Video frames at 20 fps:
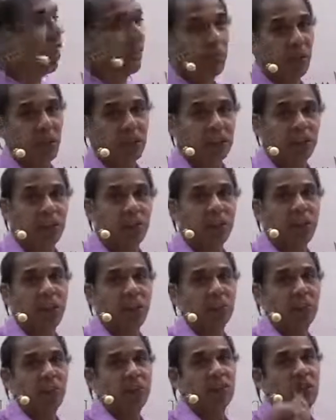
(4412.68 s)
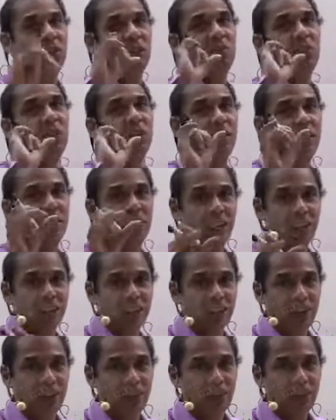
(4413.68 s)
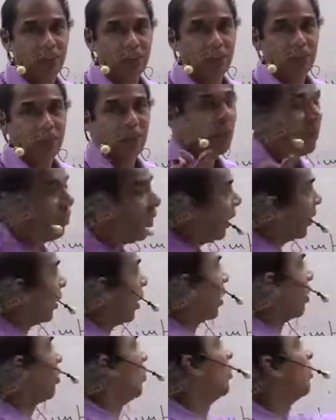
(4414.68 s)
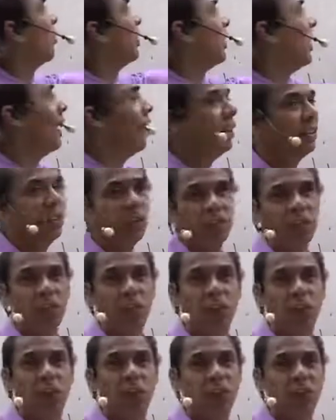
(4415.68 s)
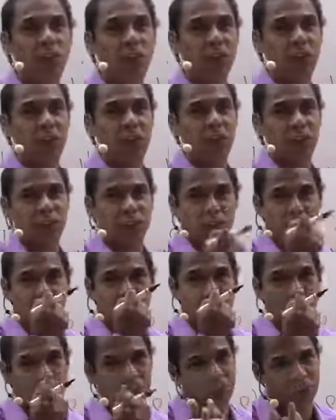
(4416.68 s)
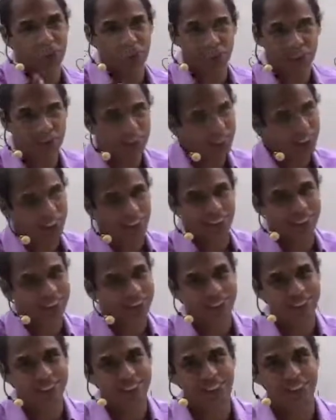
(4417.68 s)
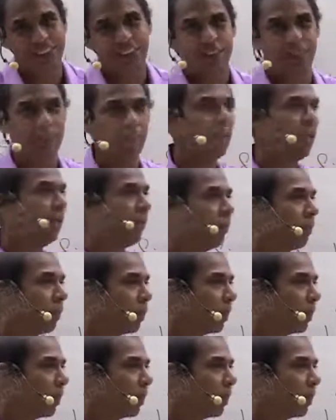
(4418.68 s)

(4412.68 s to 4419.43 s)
formula, give the expression of unreality. When you are using the third formula, give the expression of reality. See,